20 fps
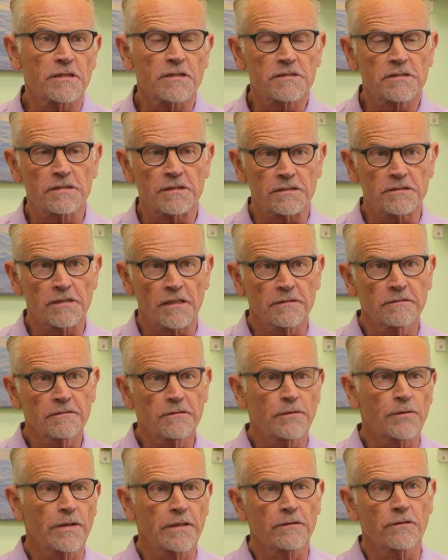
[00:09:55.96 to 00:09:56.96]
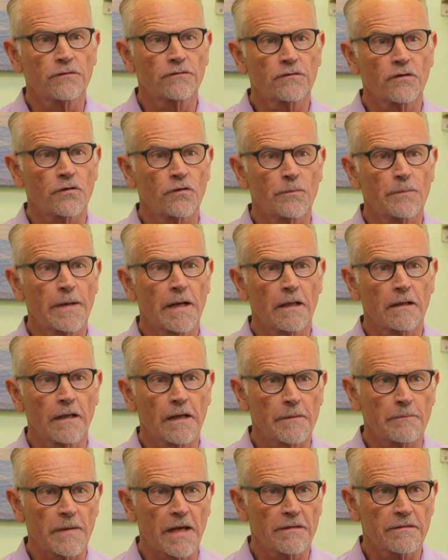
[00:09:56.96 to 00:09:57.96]
assistant doing the
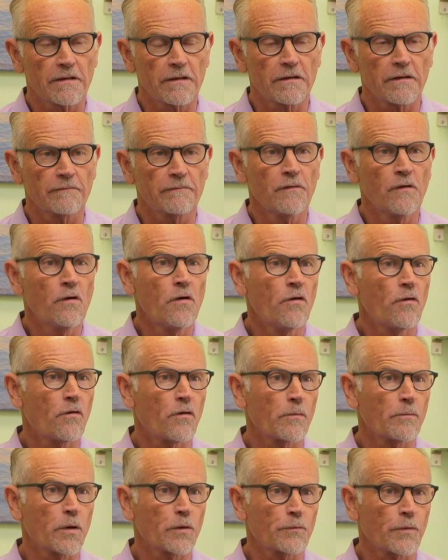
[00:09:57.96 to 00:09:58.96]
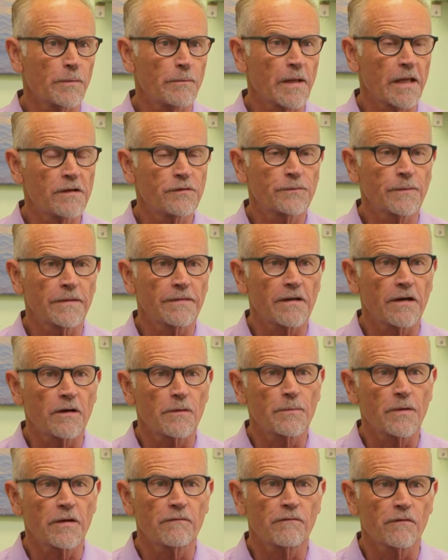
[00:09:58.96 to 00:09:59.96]
SottoPelle method of hormone replacement
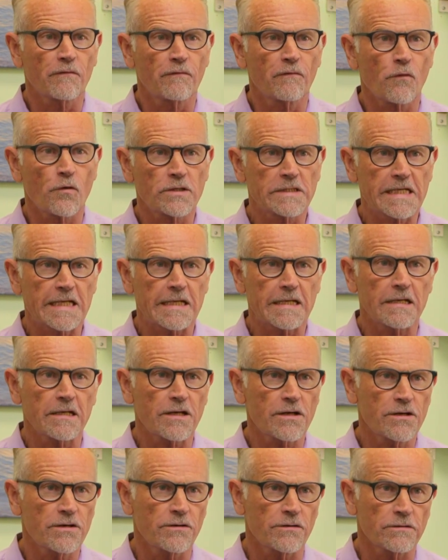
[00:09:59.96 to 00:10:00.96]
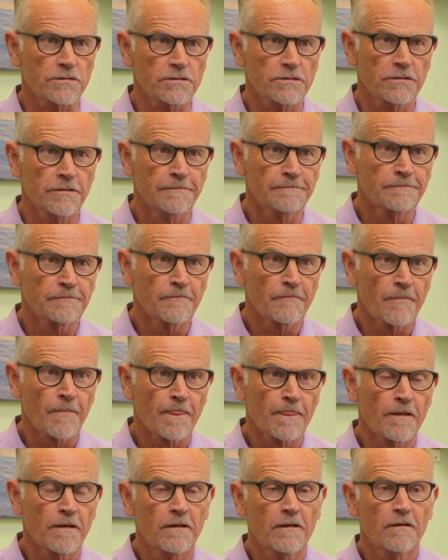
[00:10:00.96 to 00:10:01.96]
therapy for 14 years.
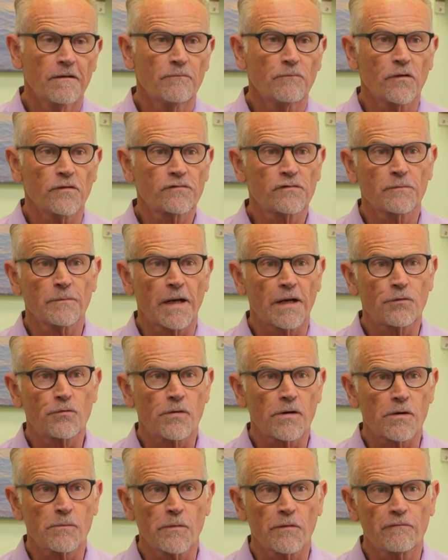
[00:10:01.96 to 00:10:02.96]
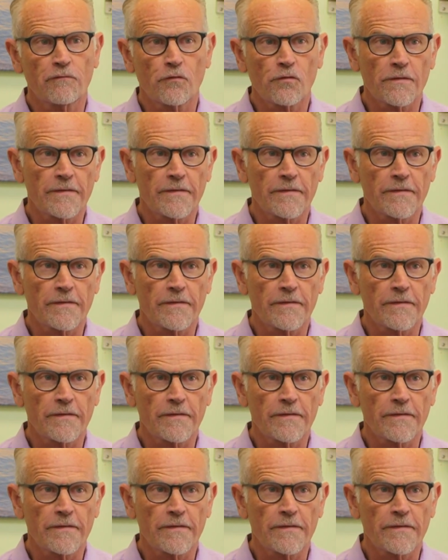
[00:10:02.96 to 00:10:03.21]
Most of my career before